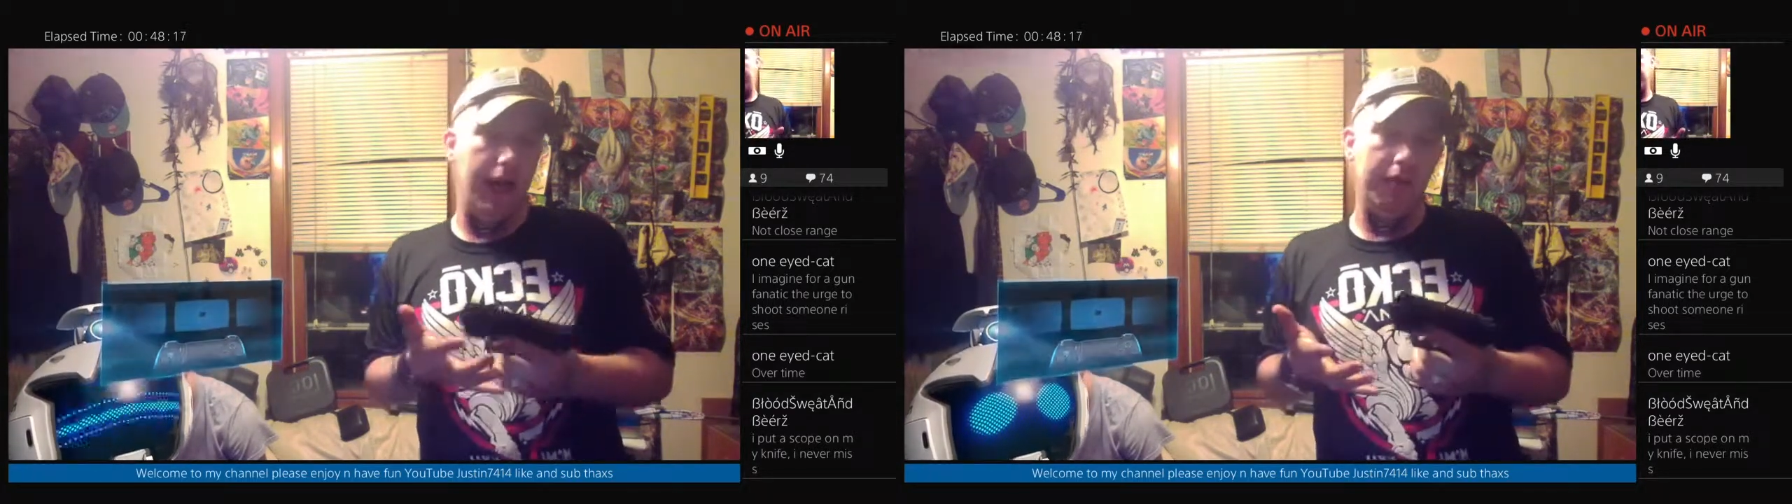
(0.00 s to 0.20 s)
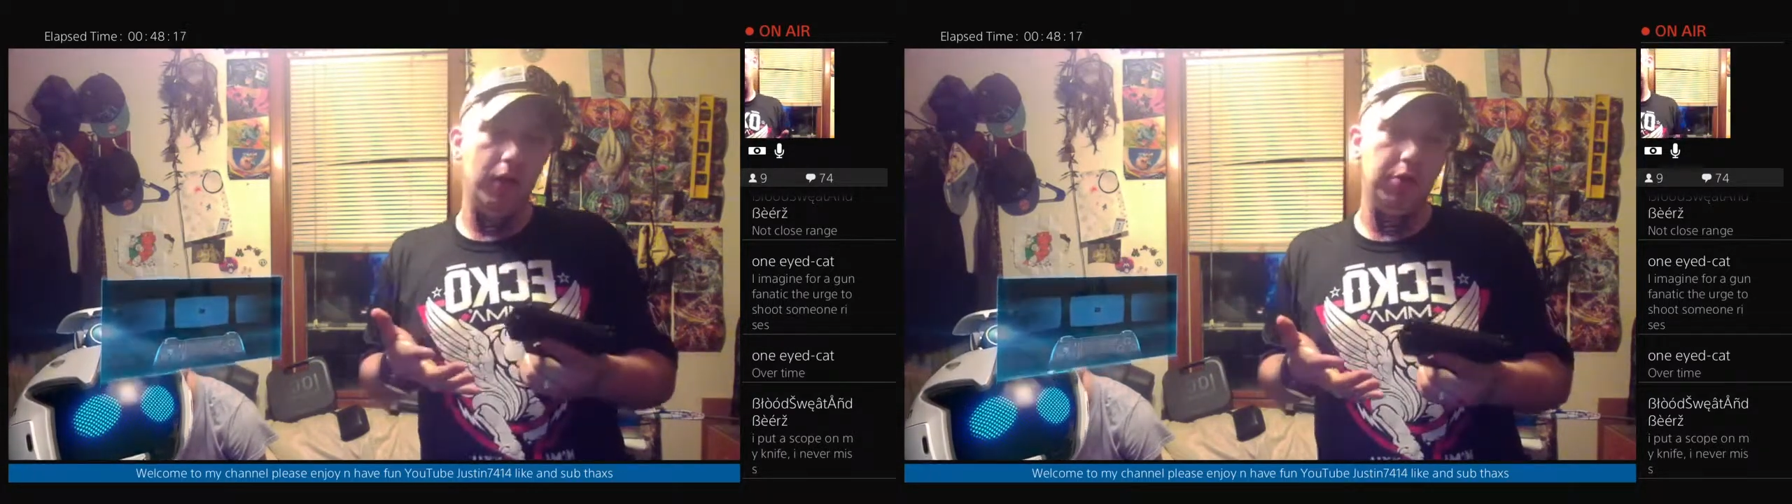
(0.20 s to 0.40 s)

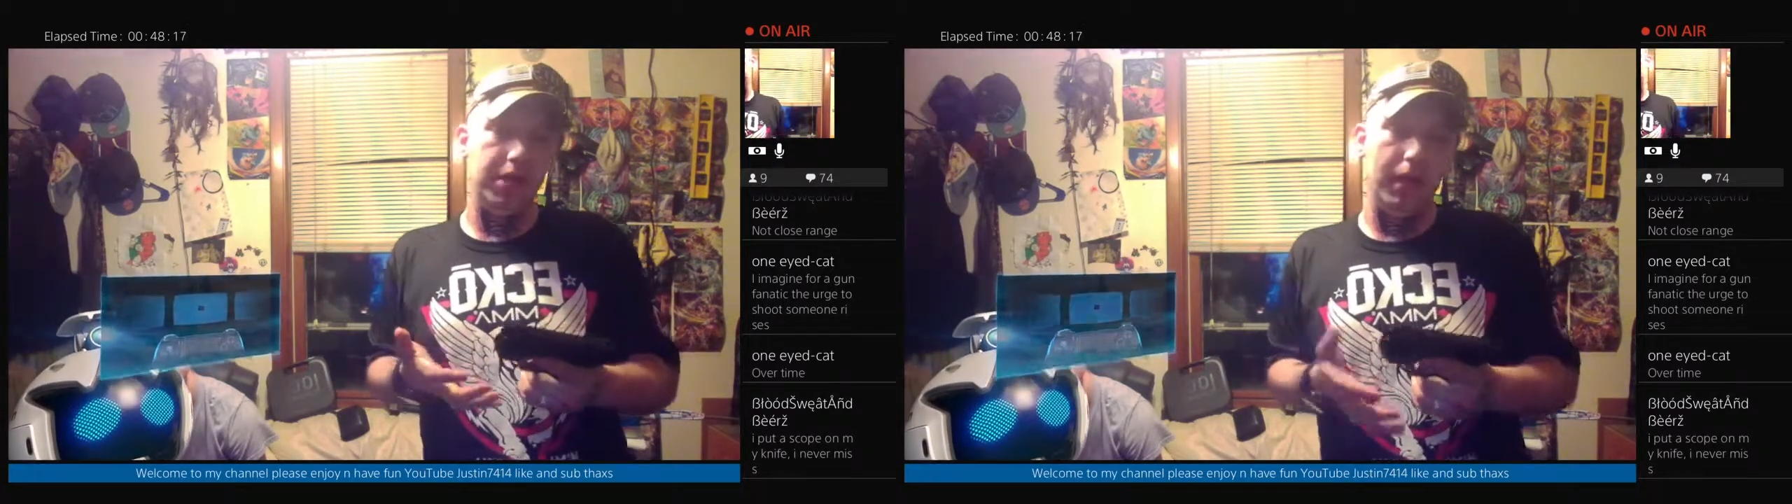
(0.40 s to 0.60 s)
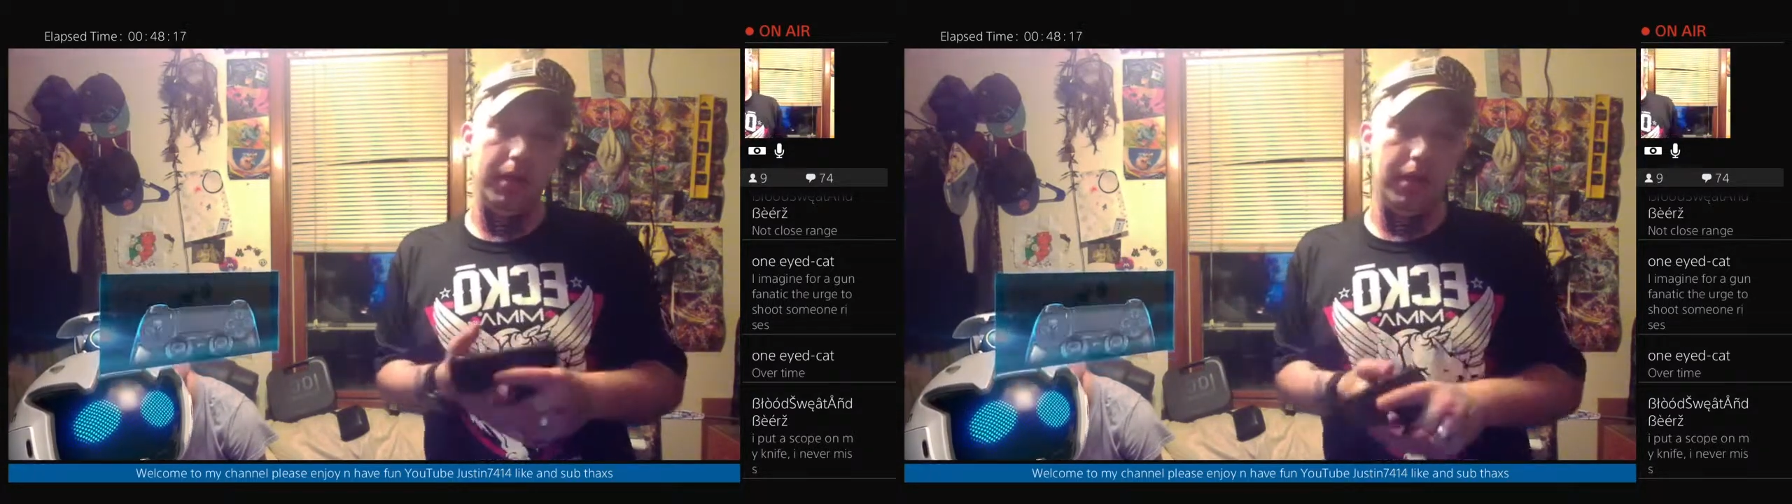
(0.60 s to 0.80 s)
have no
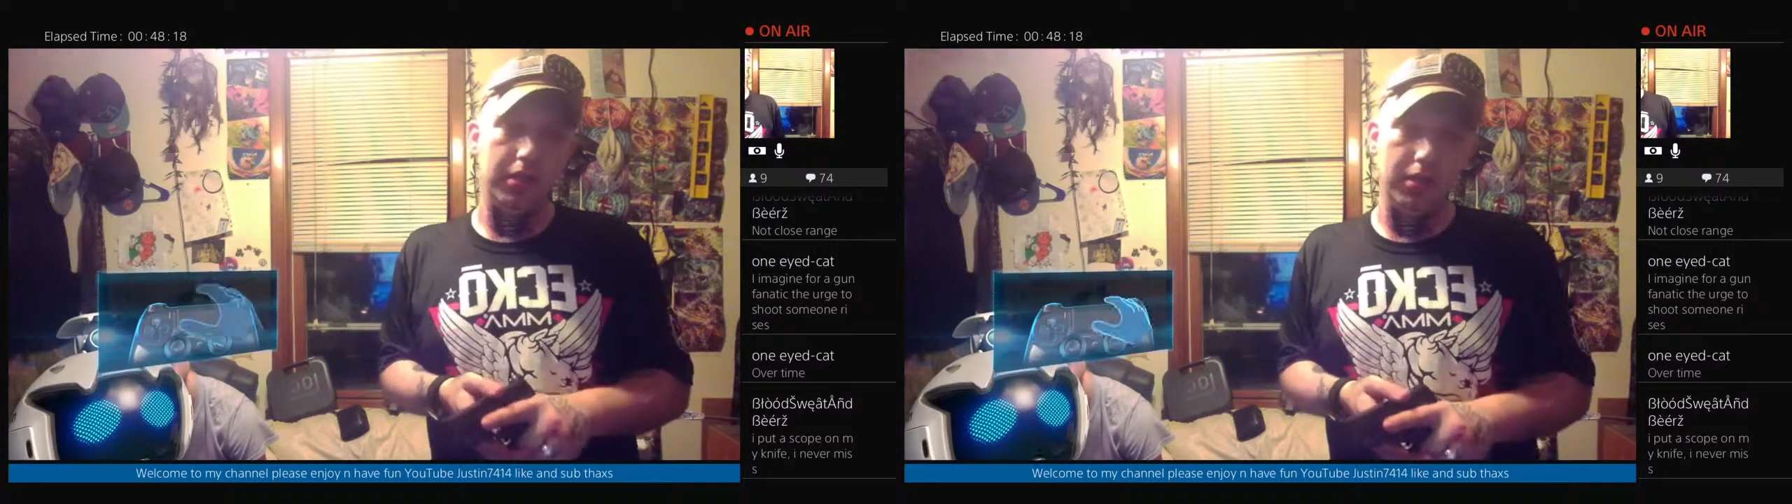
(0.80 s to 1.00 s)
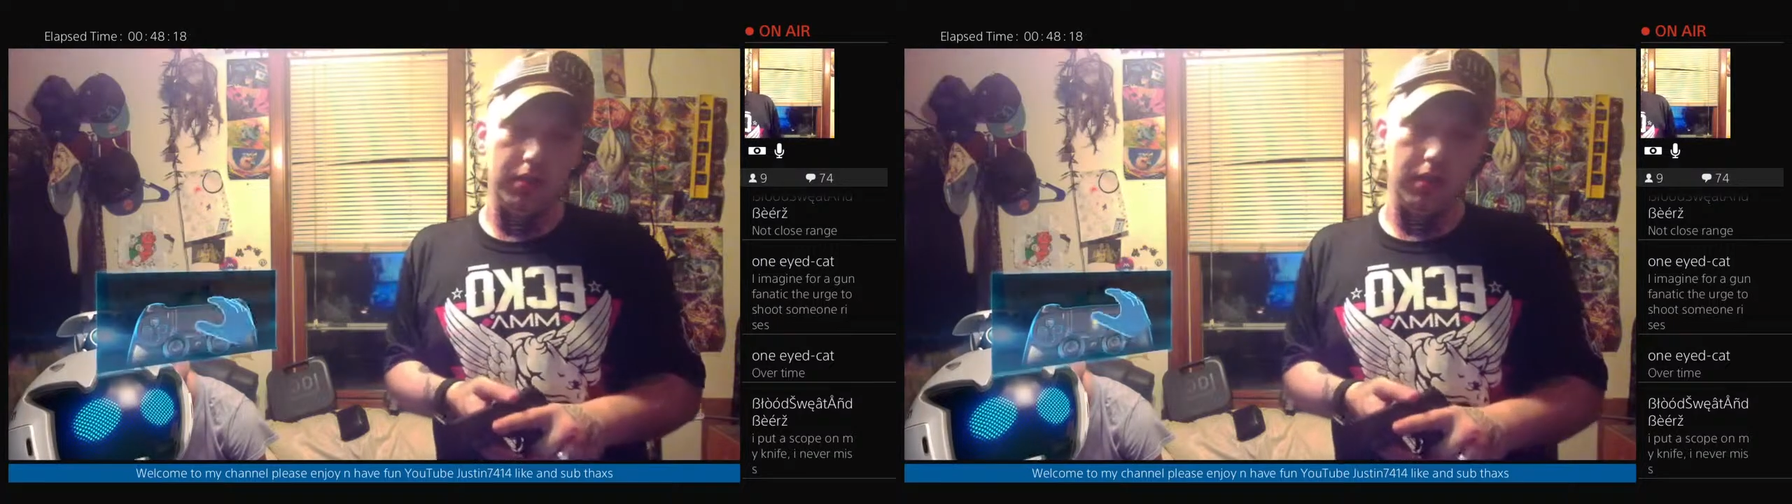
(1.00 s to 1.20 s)
jamming
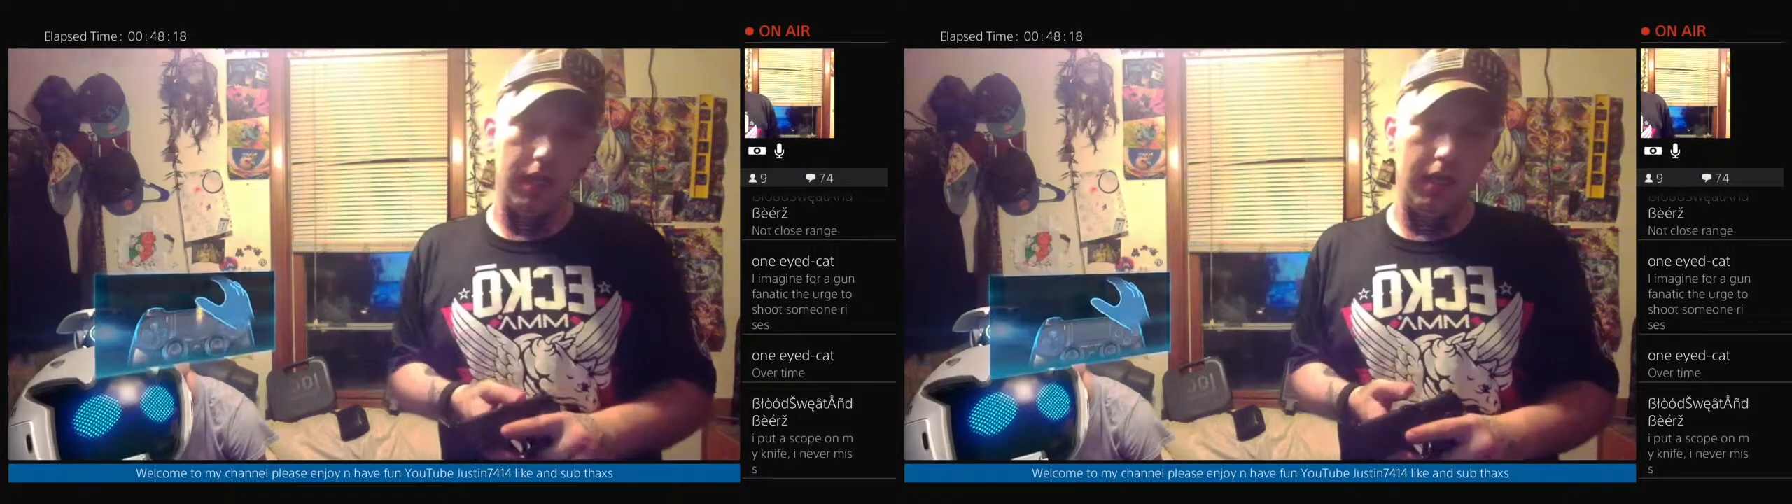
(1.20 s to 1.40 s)
issues.